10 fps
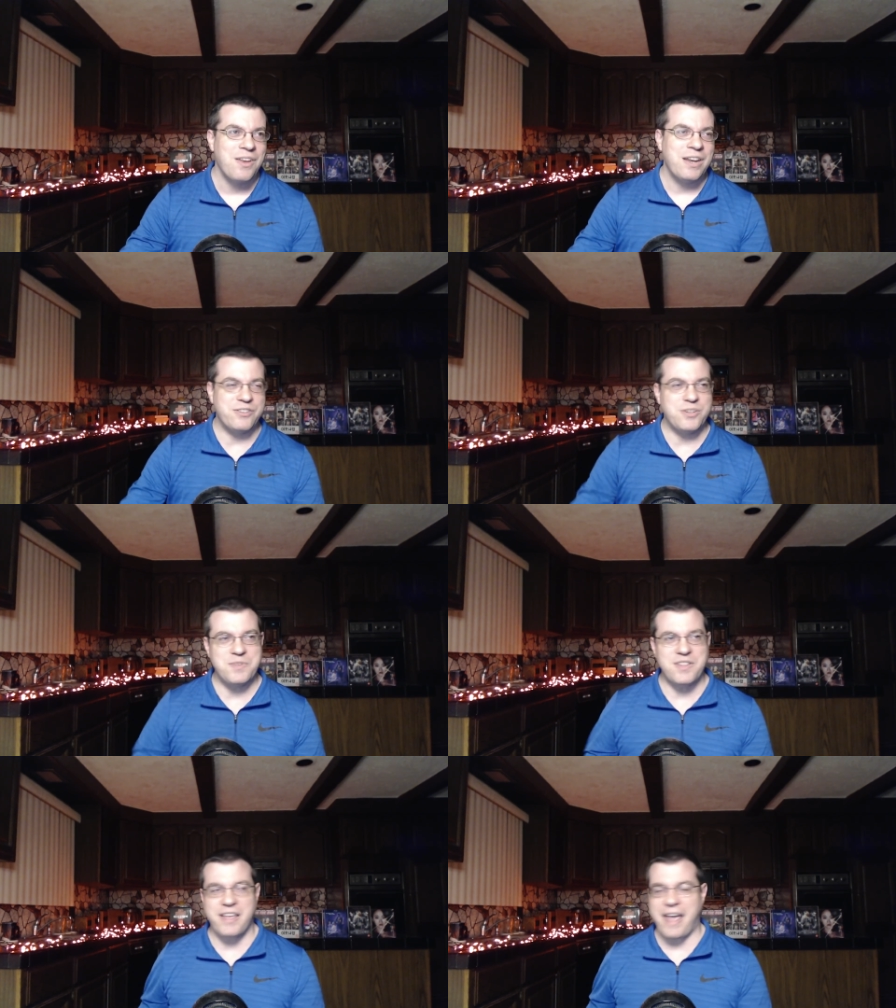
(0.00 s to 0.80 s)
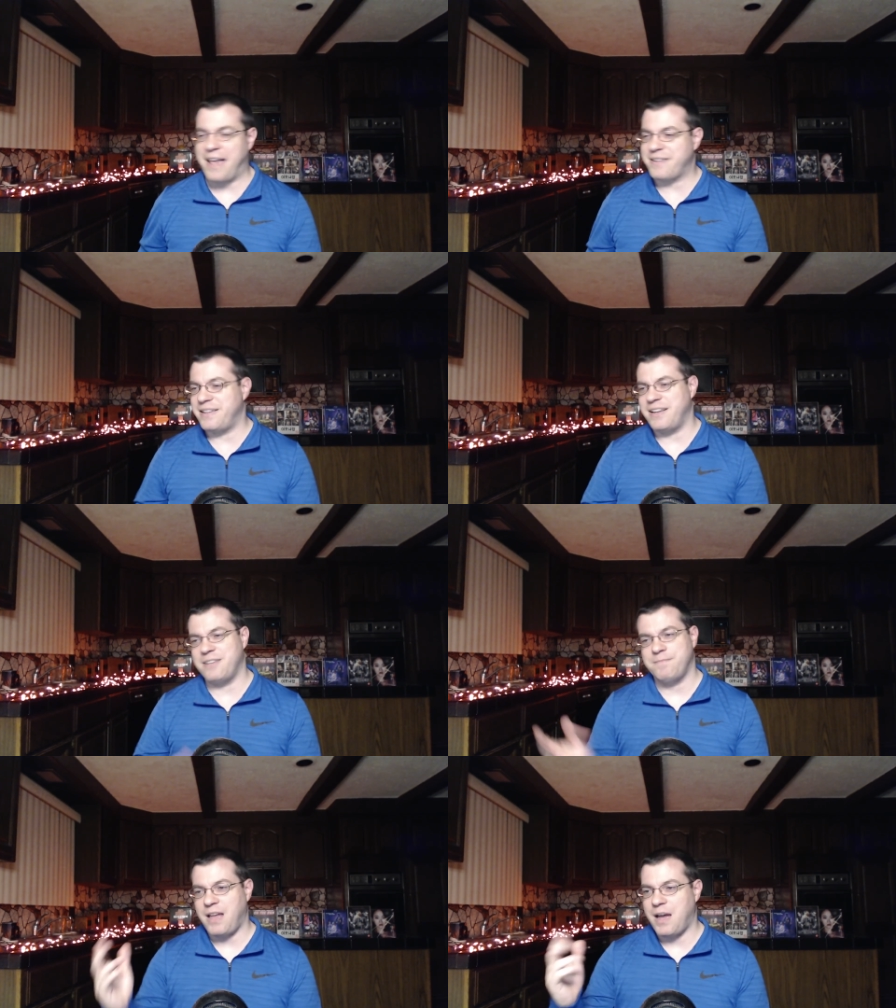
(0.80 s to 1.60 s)
Now, in terms of the
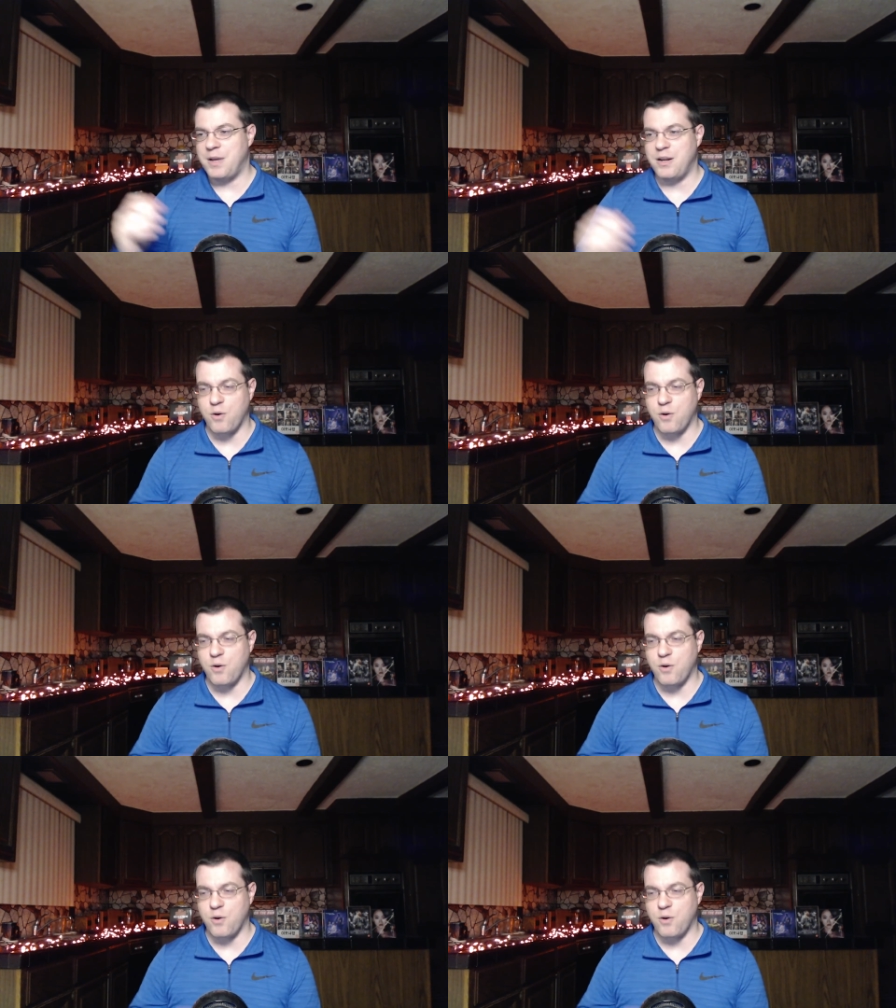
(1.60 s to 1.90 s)
casting, I mean,